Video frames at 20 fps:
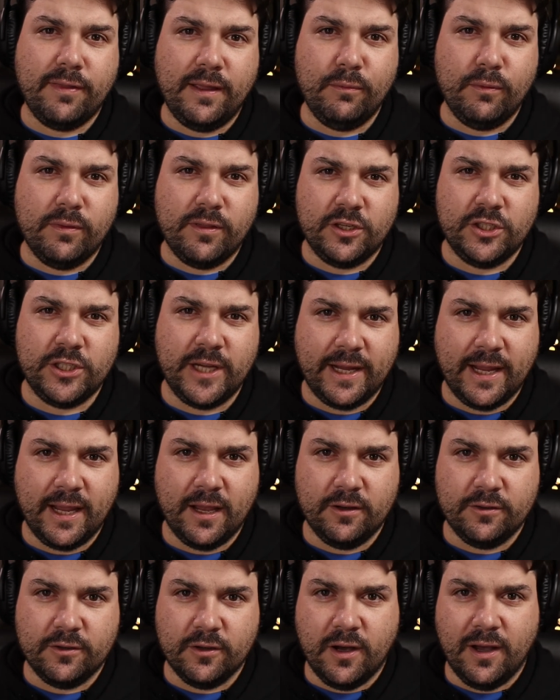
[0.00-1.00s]
thing with a
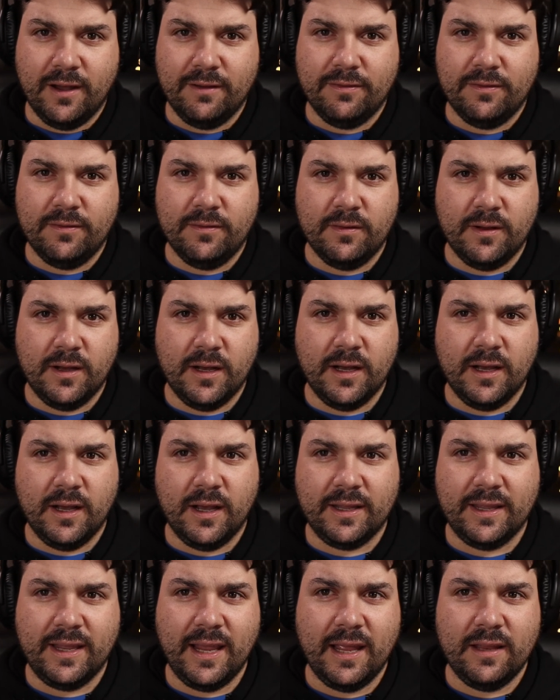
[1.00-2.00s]
checkout dive,
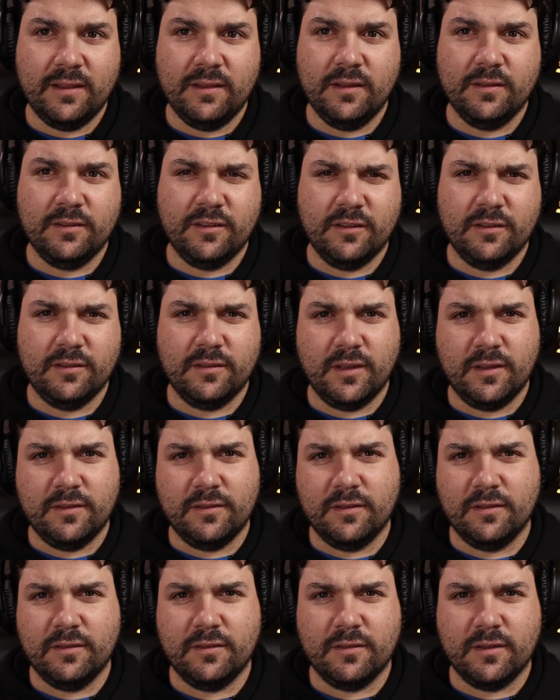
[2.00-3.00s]
again, this
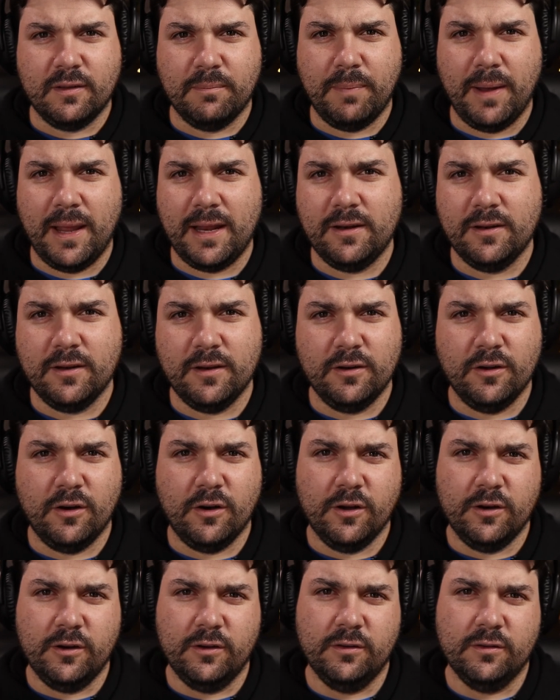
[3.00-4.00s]
is dependent
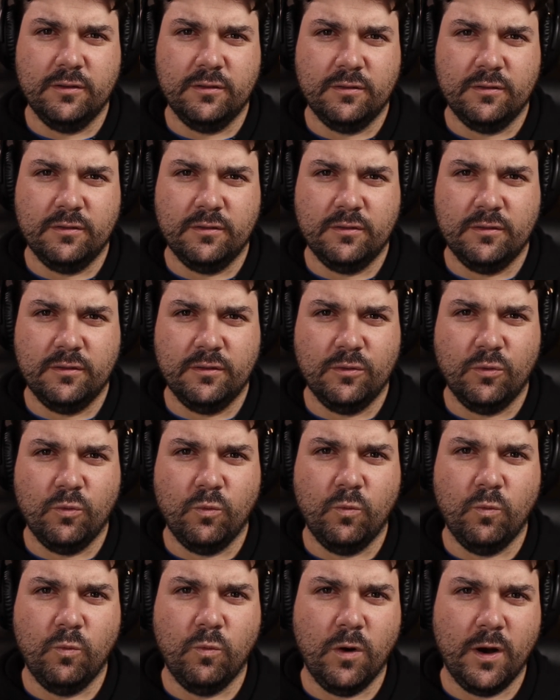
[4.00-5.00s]
on
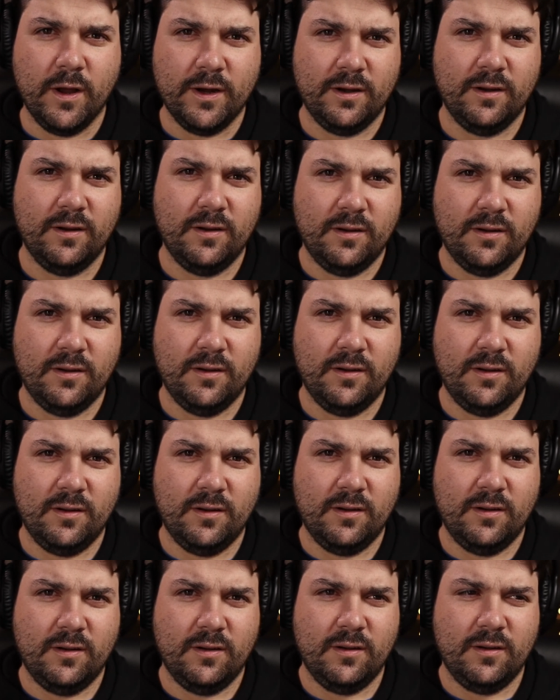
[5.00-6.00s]
what
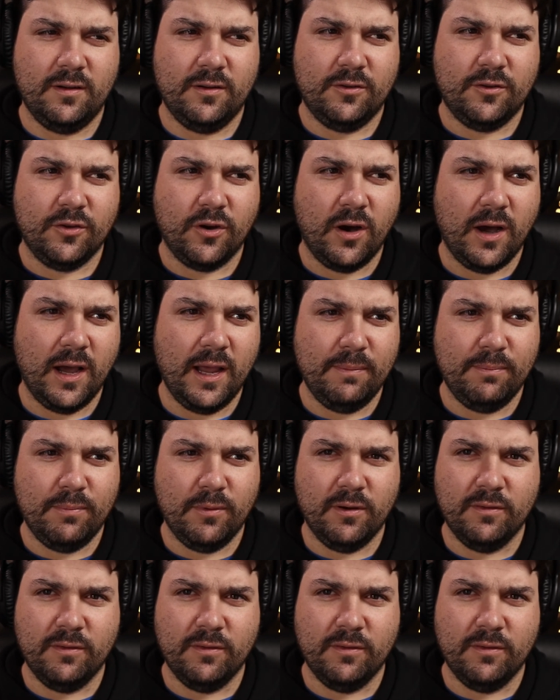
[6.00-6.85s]
type